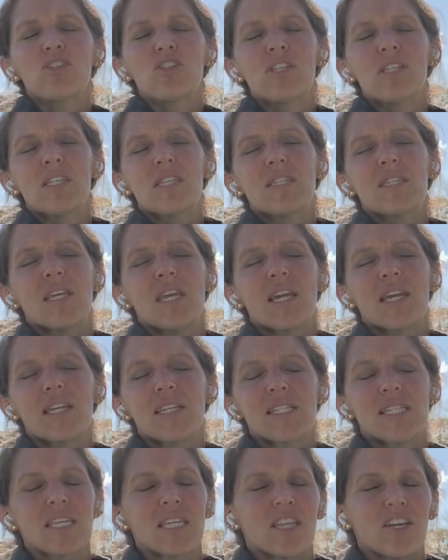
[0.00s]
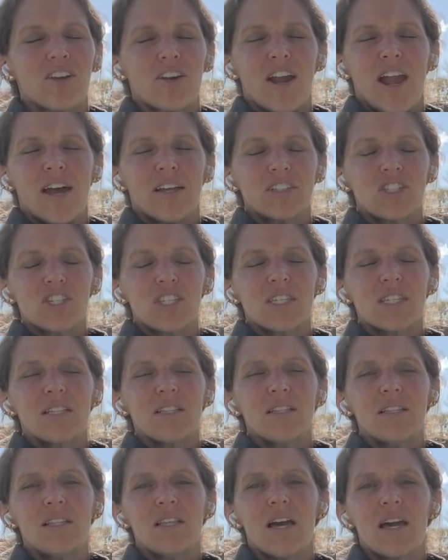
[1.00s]
Just sink into the ground. Just
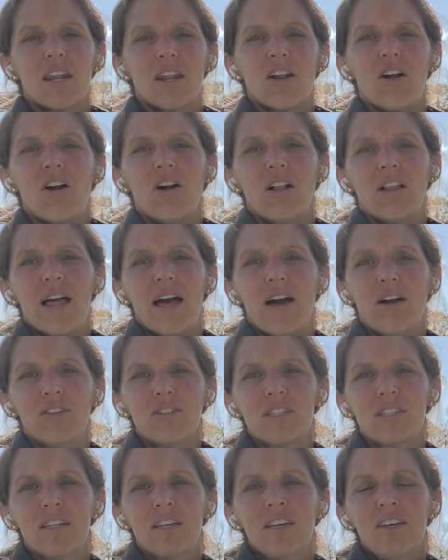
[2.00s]
let it all out.